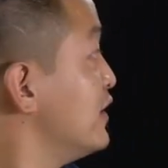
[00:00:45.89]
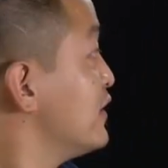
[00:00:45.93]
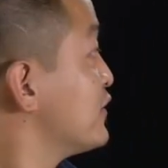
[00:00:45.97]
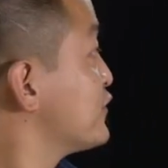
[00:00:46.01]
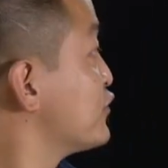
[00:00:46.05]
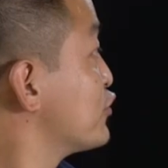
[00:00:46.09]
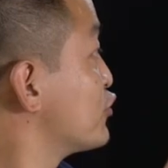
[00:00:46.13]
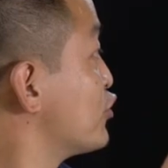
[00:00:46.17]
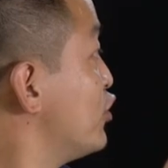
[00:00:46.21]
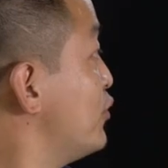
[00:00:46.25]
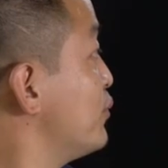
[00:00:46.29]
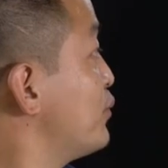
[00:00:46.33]

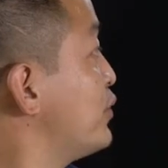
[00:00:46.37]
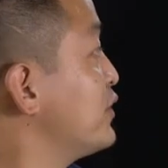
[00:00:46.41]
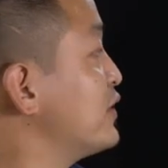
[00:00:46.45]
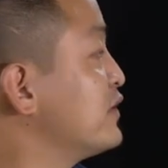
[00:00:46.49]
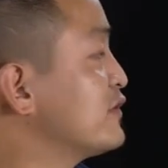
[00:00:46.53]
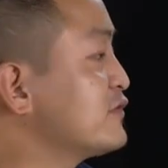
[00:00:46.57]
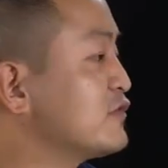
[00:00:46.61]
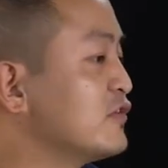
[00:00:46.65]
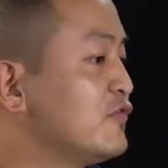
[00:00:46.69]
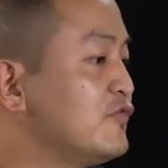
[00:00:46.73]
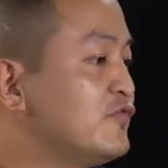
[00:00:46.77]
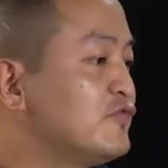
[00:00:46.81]
So
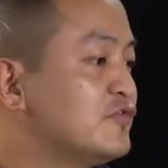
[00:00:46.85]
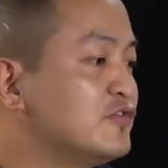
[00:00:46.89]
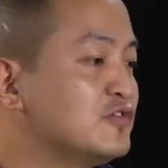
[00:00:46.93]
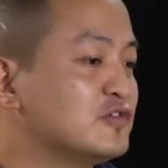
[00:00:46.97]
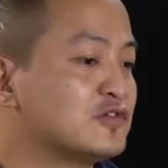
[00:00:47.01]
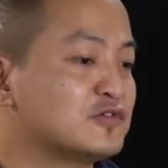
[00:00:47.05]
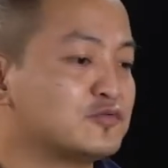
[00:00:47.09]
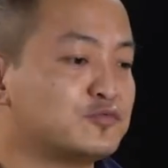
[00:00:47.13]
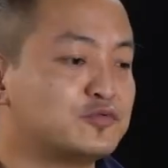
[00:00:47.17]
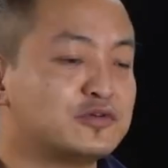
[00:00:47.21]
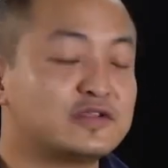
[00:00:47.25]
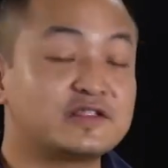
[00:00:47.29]
components of
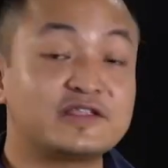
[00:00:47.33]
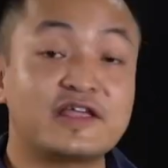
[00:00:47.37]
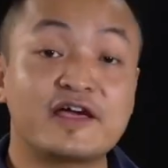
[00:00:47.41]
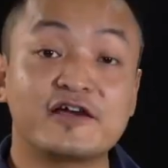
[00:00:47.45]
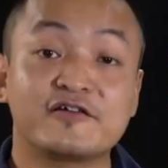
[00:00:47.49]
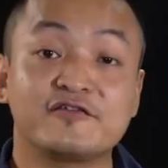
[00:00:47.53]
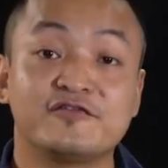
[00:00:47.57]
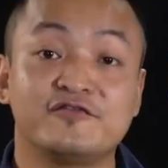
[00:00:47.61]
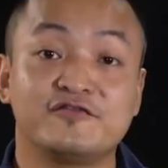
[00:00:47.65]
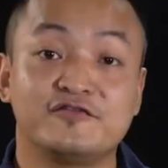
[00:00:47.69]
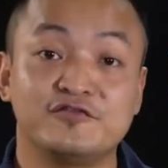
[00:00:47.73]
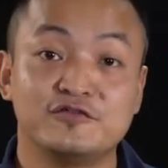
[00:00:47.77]
food, we
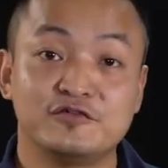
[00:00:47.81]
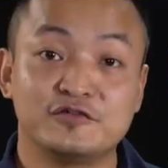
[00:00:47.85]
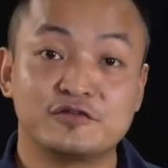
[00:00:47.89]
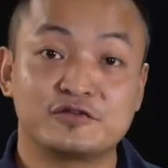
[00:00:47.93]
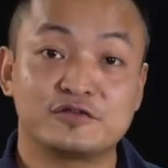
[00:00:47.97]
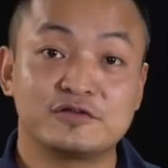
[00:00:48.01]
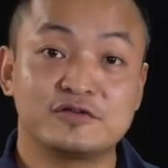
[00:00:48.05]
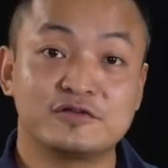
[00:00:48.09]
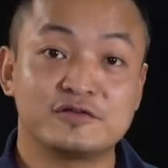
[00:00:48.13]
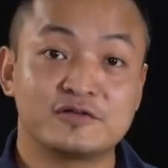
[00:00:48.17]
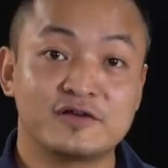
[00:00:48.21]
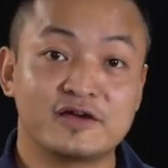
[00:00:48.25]
take
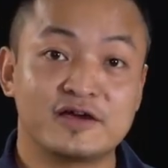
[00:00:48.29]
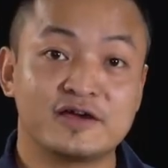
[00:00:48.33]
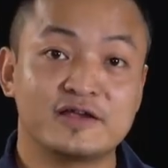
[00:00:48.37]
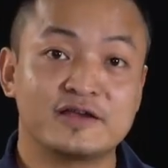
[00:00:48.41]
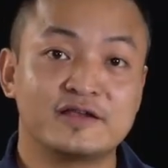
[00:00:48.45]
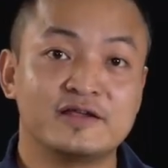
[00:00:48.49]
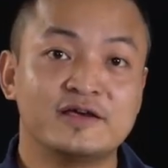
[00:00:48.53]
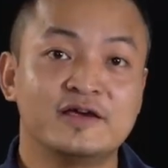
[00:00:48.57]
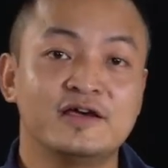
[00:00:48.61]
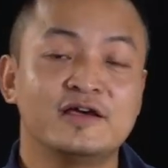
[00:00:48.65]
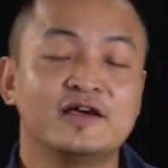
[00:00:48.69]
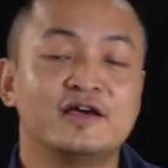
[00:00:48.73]
food,
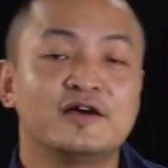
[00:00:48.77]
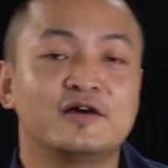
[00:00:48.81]
right?